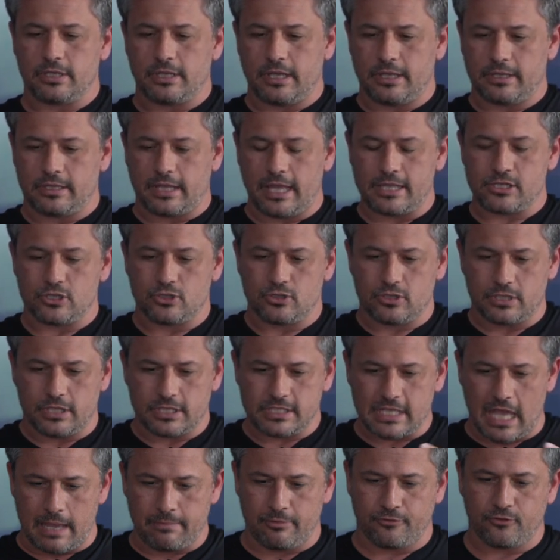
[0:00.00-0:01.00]
It gets into the
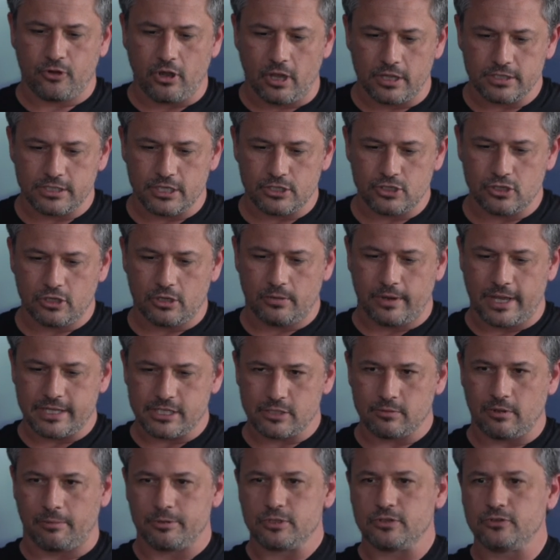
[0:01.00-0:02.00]
type of content you create
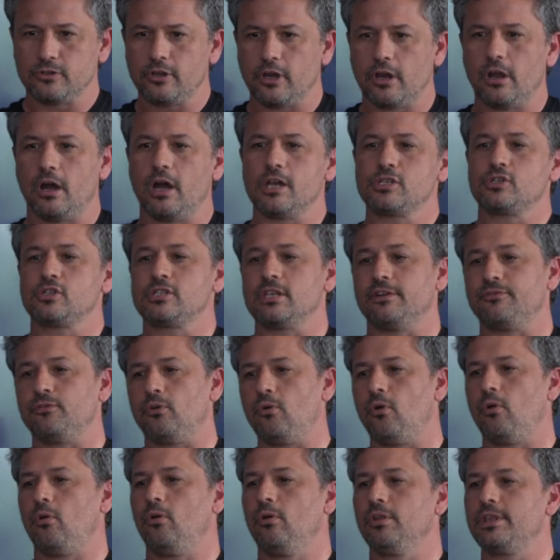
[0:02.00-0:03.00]
as well, but you've got to ask yourself
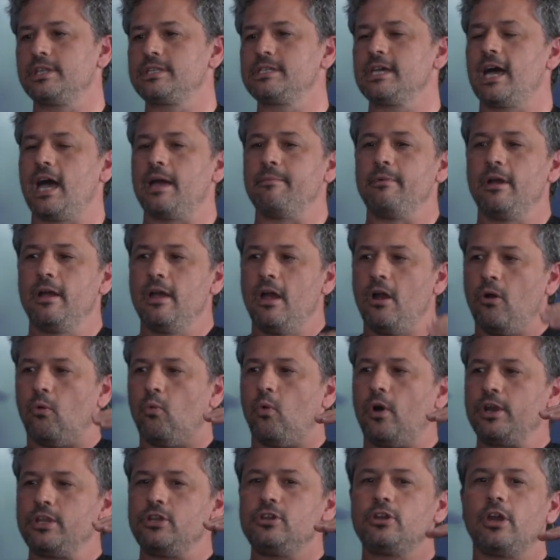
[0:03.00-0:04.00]
all the time,
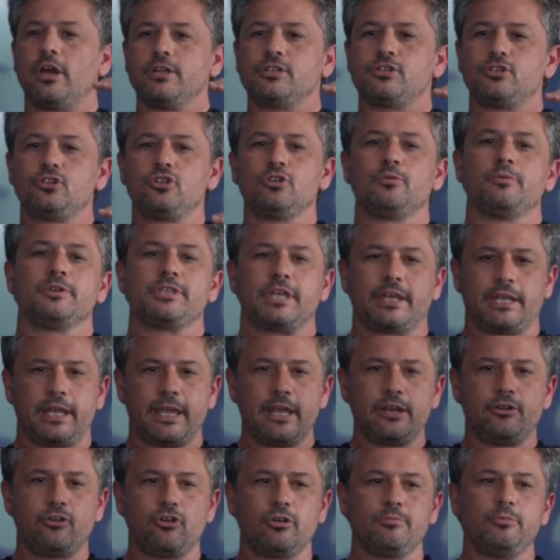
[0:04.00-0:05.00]
what are you going to do with that
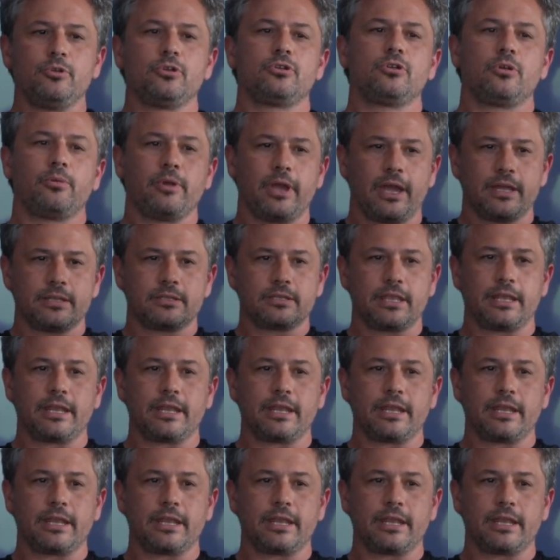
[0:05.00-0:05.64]
headroom you create?